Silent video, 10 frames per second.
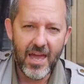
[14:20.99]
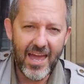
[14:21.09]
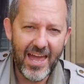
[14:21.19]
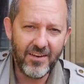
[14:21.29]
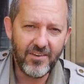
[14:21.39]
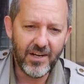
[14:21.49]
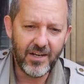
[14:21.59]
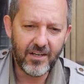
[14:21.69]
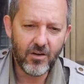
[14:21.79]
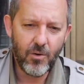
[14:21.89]
And
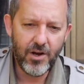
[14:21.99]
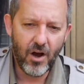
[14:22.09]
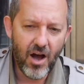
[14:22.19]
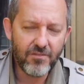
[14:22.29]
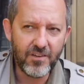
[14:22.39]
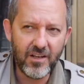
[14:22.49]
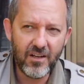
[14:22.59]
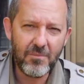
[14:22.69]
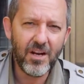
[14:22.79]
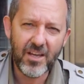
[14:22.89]
quite
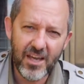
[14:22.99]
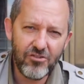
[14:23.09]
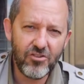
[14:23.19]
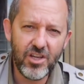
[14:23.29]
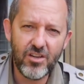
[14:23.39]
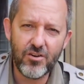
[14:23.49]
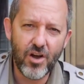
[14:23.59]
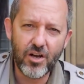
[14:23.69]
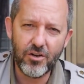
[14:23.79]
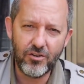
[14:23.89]
often, I mean occasionally they're
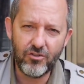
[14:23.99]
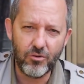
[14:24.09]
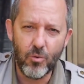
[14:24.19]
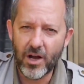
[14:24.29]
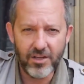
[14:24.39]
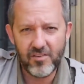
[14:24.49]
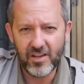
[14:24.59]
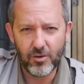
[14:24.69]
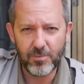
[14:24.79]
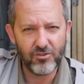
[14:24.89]
not going to want you to
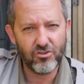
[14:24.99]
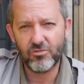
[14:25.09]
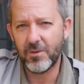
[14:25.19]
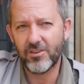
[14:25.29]
take their pictures,